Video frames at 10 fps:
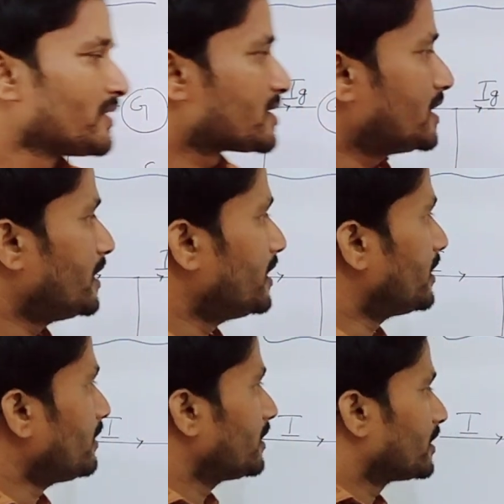See
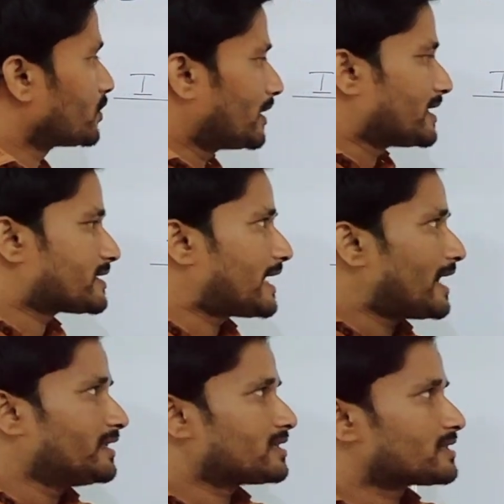here, to
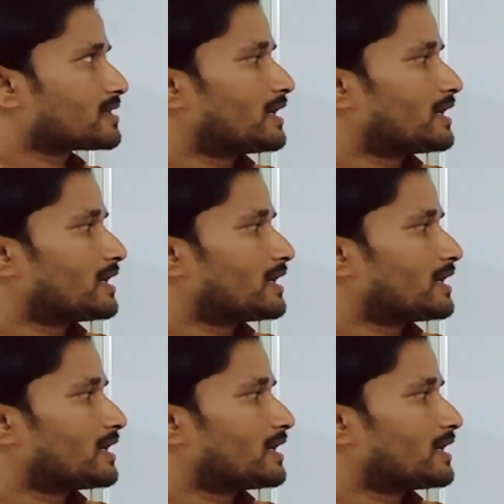understand this